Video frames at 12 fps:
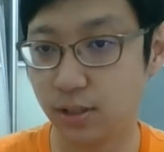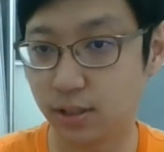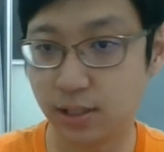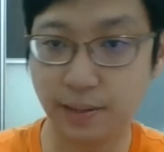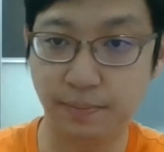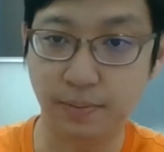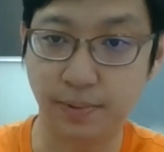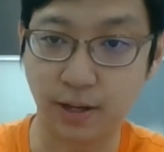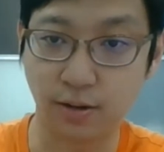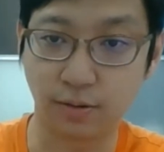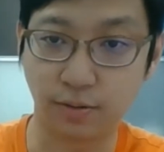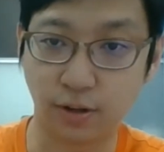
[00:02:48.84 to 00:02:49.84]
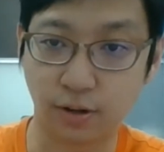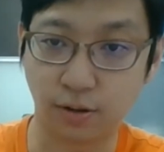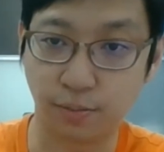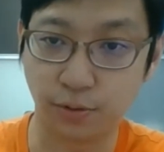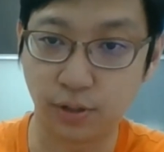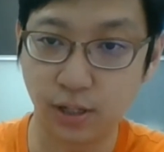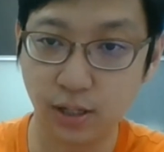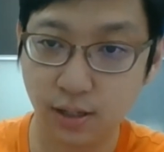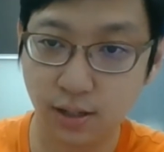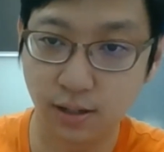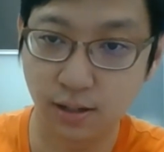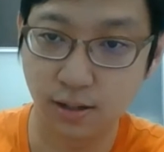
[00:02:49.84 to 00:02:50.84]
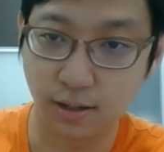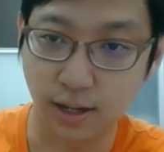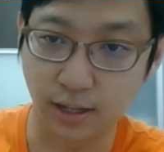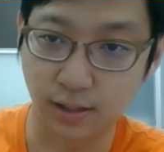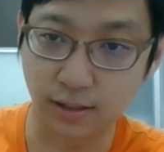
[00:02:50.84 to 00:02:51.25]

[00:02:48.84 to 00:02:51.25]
clip it behind your computer and